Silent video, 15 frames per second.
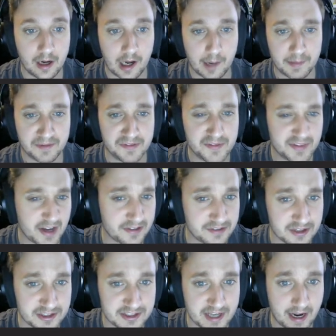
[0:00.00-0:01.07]
If you've got
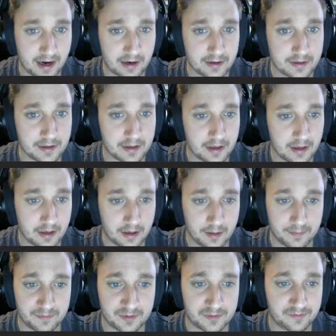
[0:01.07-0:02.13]
this down,
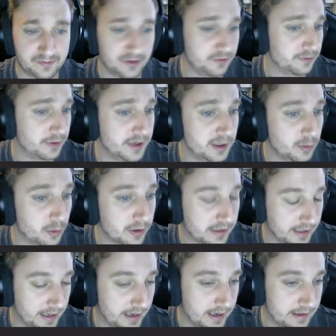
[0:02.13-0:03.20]
feel free to work
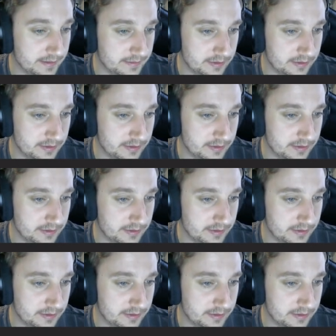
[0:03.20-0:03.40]
ahead.